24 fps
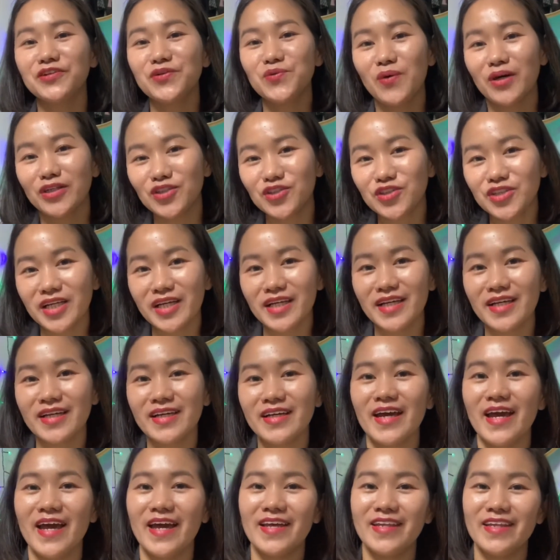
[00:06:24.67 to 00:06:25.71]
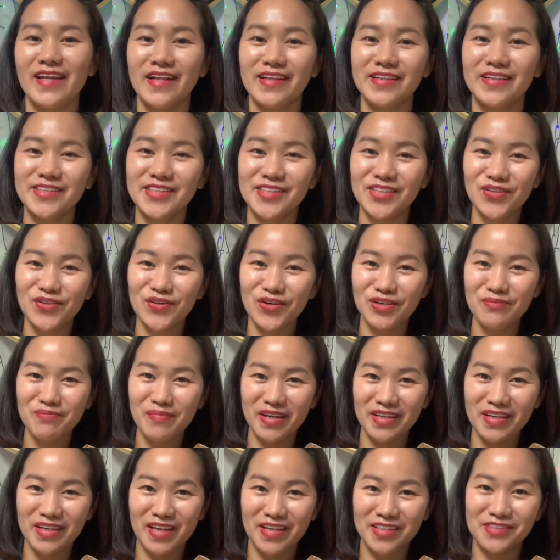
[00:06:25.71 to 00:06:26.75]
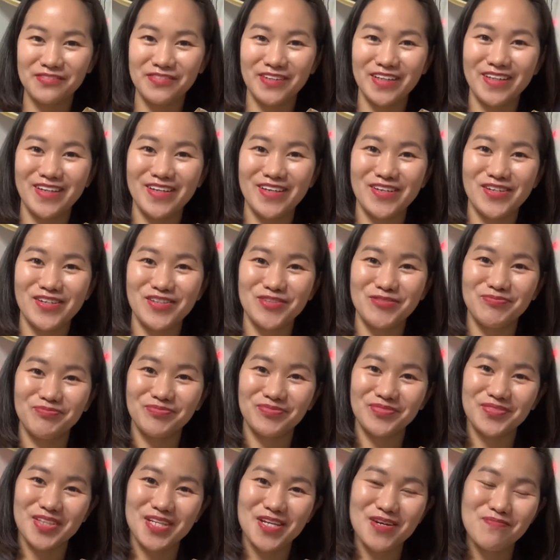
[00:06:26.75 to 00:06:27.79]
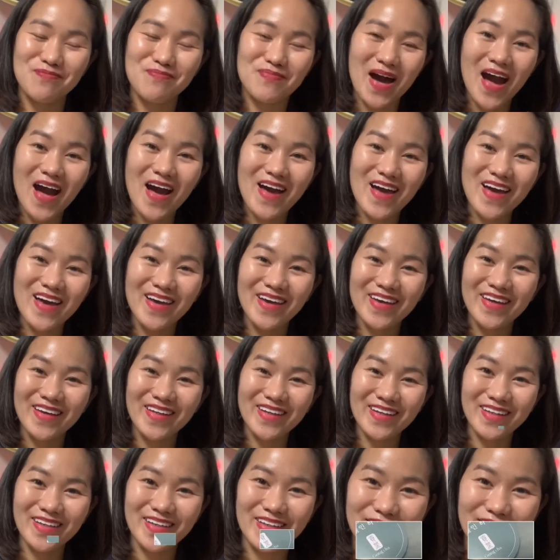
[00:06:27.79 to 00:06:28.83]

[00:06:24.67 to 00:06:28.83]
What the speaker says: watching, and I'll see you on my next video. Bye!